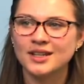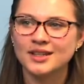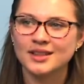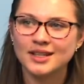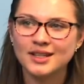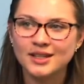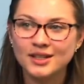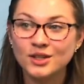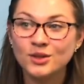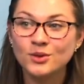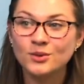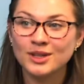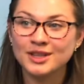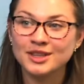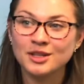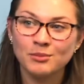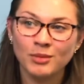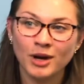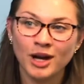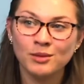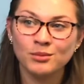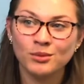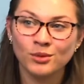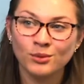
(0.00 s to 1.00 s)
they knew what the
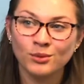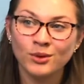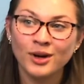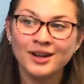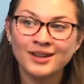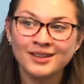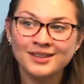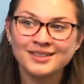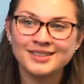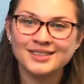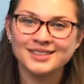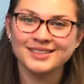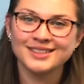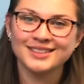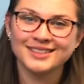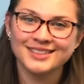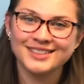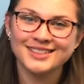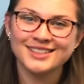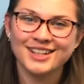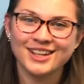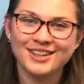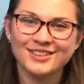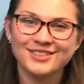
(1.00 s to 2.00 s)
Bible was and
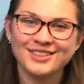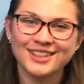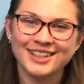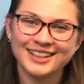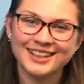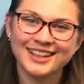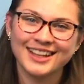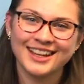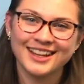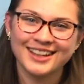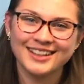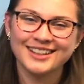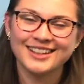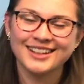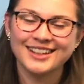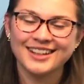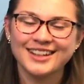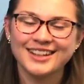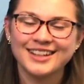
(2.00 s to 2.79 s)
stuff like that.